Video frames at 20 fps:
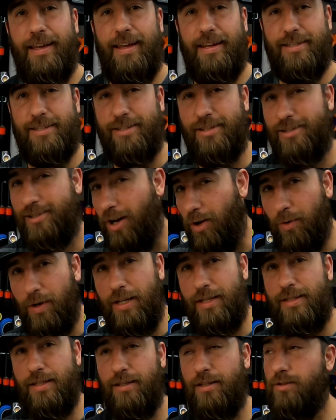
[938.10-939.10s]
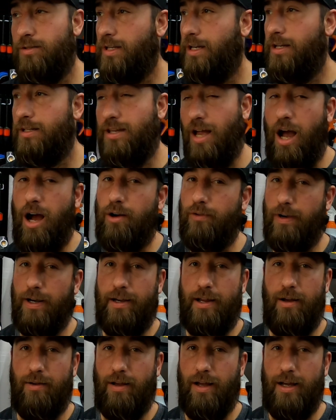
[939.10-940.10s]
It's so easy to use, and it's hot
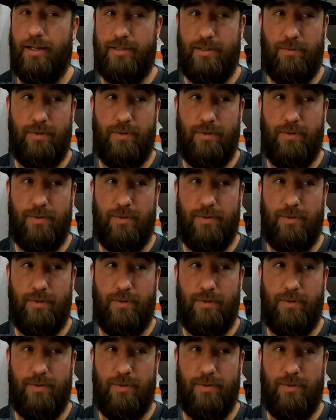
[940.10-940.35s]
right now, guys.